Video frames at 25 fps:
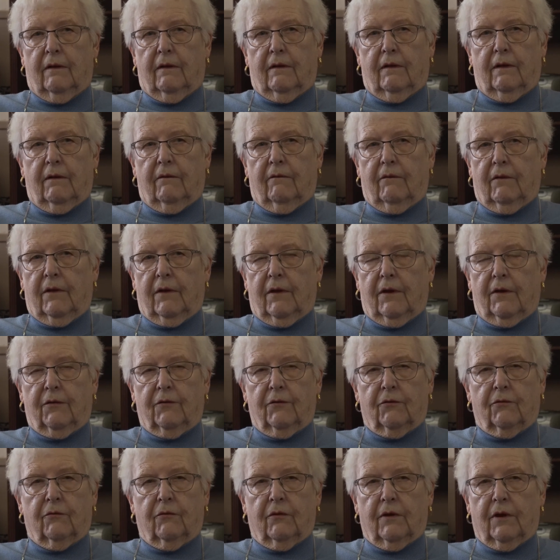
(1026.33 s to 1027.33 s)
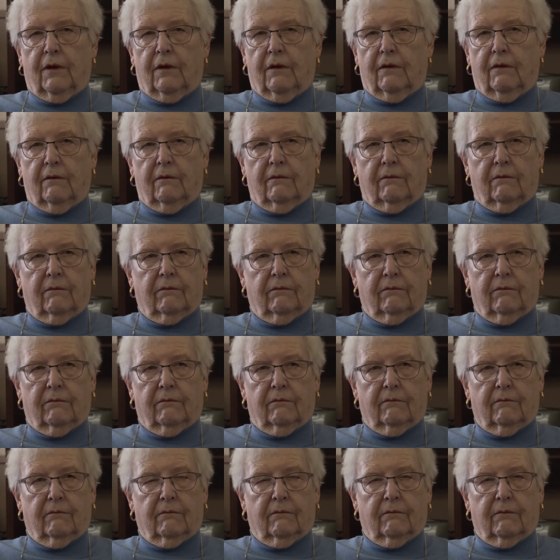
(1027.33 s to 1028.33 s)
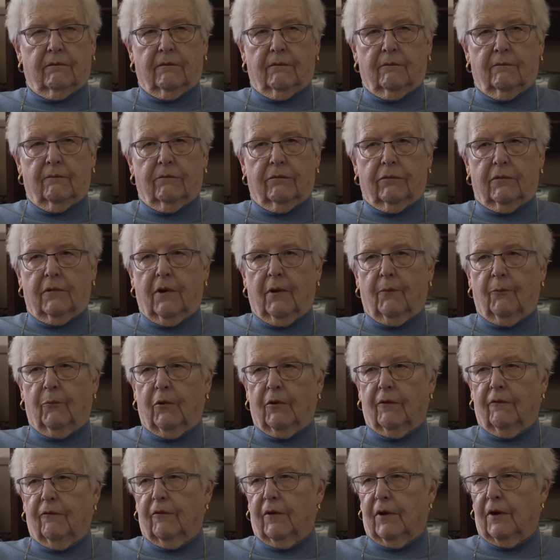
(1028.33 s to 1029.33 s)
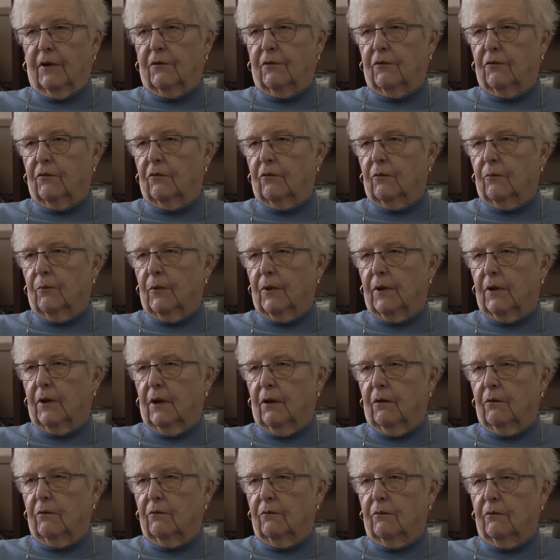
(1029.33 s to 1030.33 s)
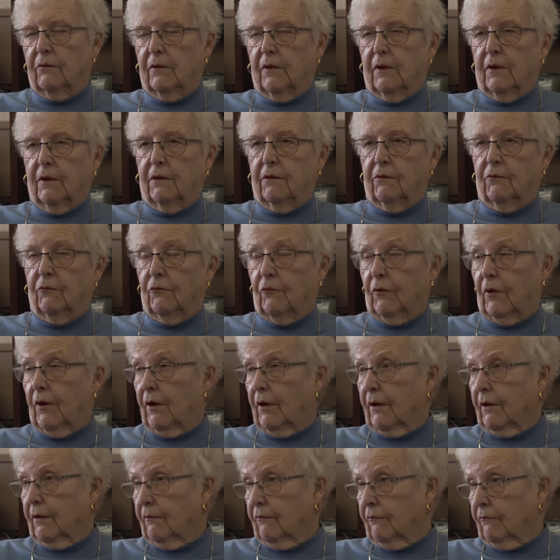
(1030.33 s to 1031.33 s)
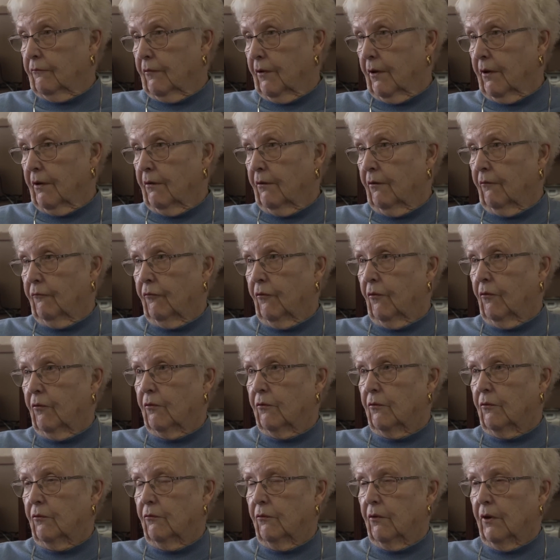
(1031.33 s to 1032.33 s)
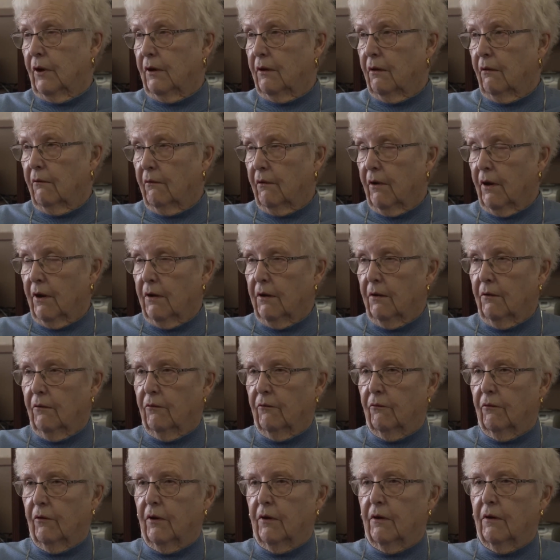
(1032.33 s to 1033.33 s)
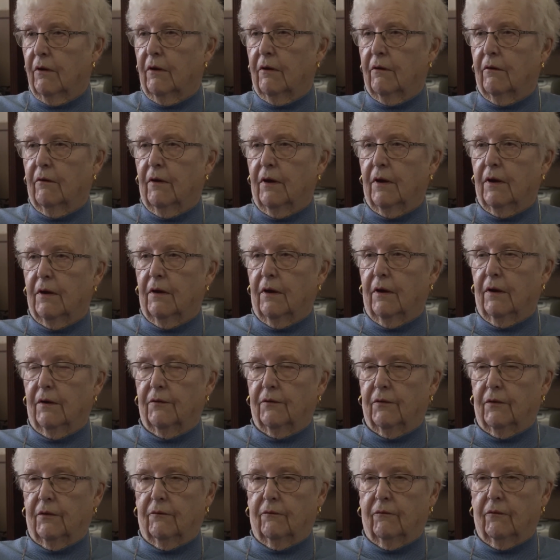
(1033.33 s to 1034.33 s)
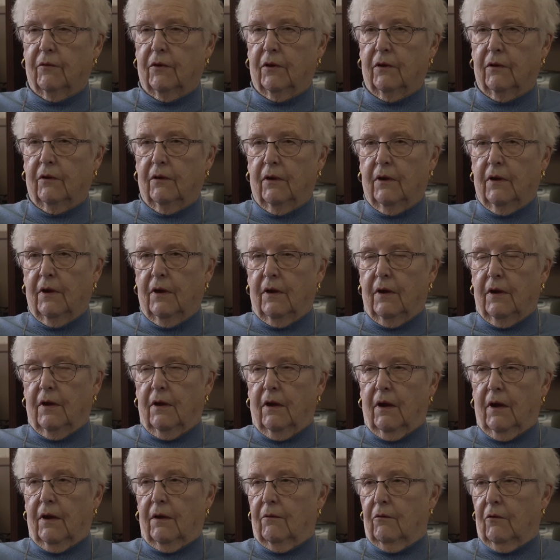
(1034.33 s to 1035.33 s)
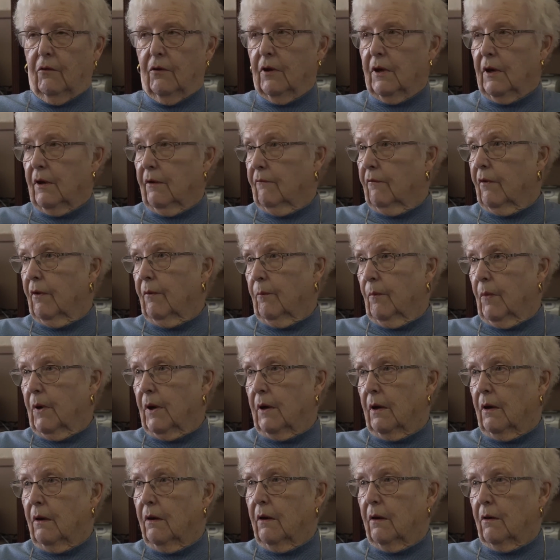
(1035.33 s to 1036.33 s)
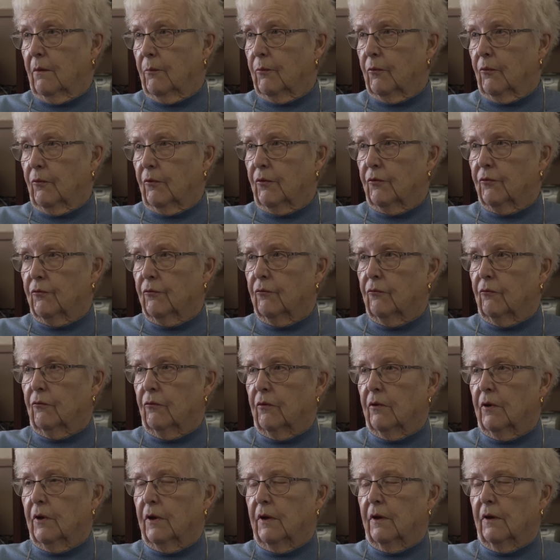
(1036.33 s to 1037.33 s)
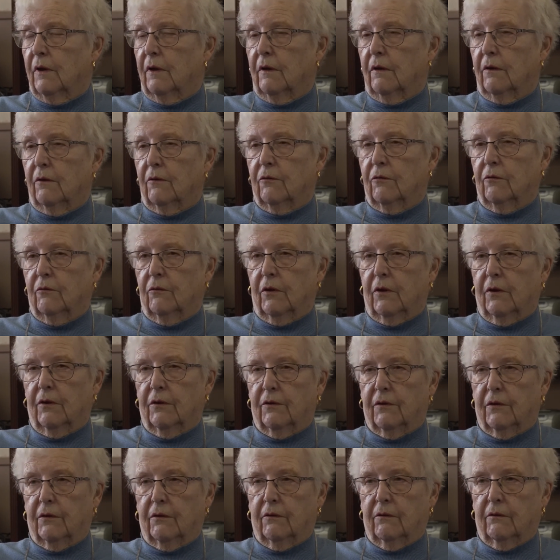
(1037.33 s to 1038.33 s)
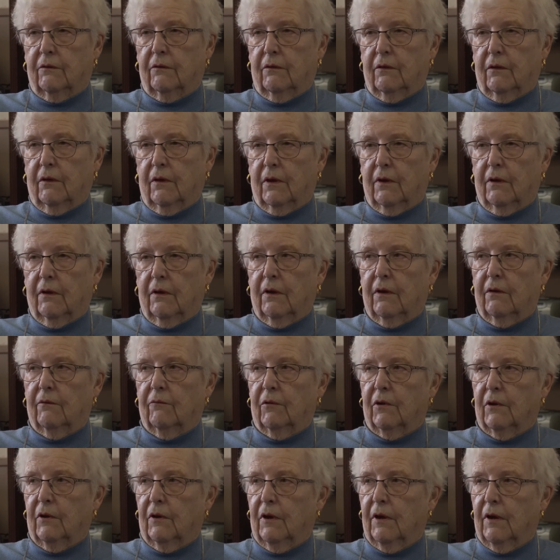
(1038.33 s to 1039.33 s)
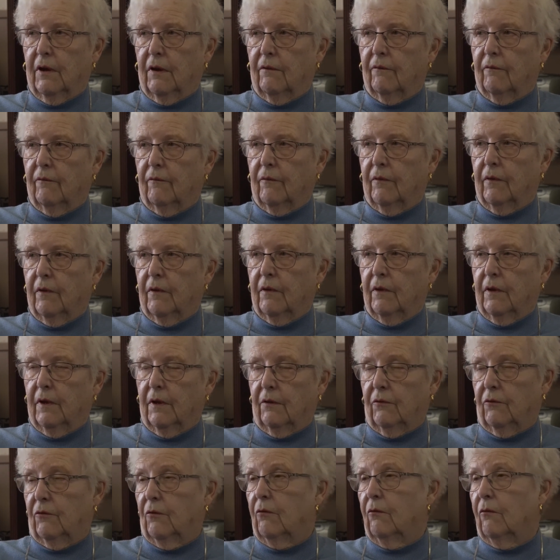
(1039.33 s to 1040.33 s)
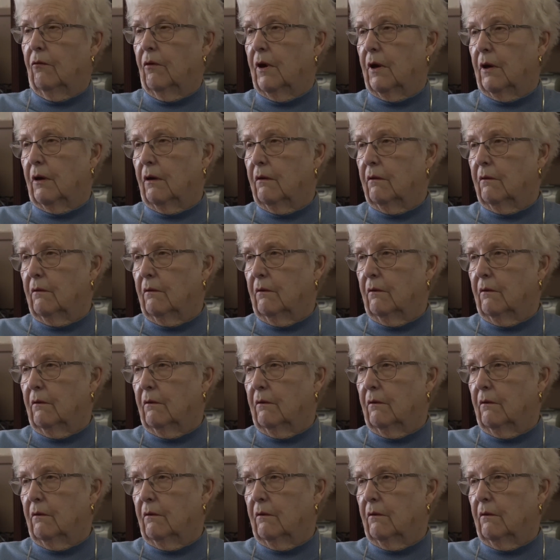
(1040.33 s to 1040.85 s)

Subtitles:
even yesterday, a couple of friends took me out, and today one phoned, you need a ride, I said, well, I'm gonna give up my car pretty soon, and so I said, I will have, and Joanne